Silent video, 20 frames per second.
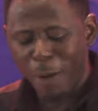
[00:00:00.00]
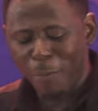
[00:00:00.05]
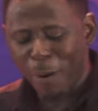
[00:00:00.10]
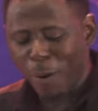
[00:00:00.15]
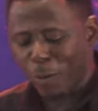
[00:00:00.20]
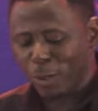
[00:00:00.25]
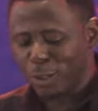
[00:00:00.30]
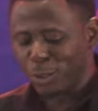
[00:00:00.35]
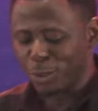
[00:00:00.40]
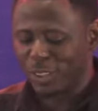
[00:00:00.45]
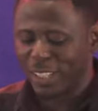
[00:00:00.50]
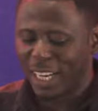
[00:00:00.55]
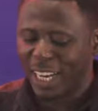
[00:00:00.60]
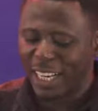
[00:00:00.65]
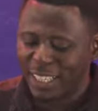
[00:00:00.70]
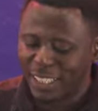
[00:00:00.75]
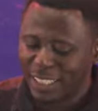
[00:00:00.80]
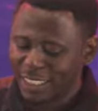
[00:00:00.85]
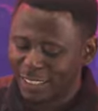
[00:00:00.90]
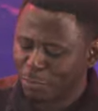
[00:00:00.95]
about what you
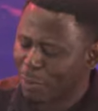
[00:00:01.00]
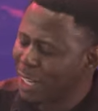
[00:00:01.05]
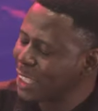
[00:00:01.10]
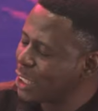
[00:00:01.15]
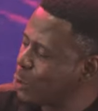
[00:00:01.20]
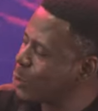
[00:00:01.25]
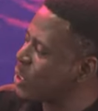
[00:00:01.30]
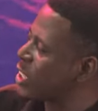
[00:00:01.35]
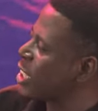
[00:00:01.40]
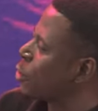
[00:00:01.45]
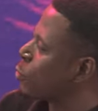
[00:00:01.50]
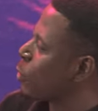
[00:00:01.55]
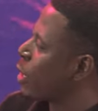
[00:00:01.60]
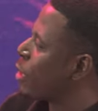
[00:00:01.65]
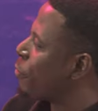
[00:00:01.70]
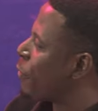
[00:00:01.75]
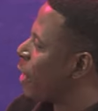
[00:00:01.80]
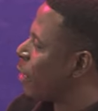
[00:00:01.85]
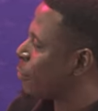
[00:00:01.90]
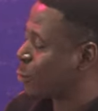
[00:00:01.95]
shall eat. Matthew 6
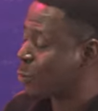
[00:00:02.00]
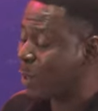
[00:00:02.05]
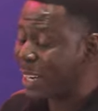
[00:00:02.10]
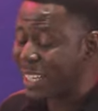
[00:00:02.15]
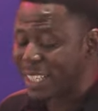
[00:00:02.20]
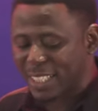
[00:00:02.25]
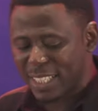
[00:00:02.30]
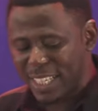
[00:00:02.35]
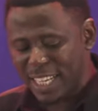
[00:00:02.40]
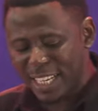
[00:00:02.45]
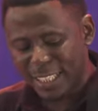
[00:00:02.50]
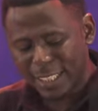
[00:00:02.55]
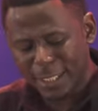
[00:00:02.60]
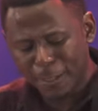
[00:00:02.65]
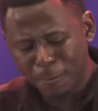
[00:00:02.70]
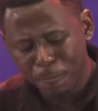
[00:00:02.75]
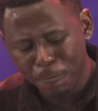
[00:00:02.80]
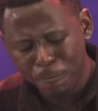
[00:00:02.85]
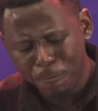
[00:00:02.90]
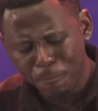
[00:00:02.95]
25 to
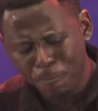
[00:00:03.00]
26.